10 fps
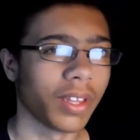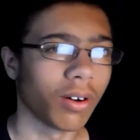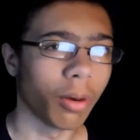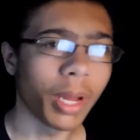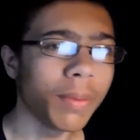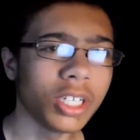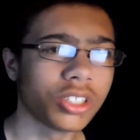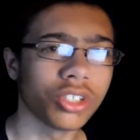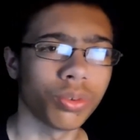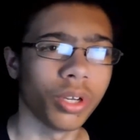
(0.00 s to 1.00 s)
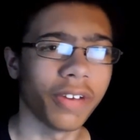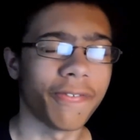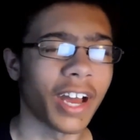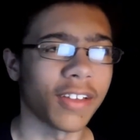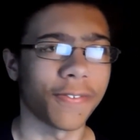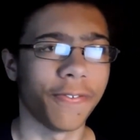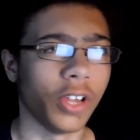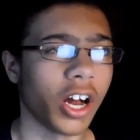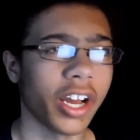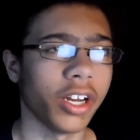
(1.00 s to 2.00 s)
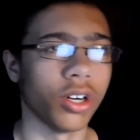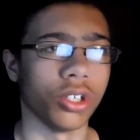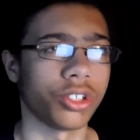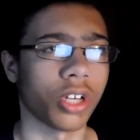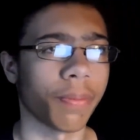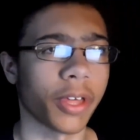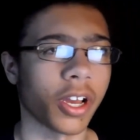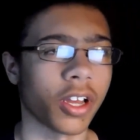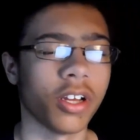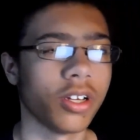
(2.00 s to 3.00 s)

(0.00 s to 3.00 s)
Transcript: Or maybe he's just a really fast flyer or something.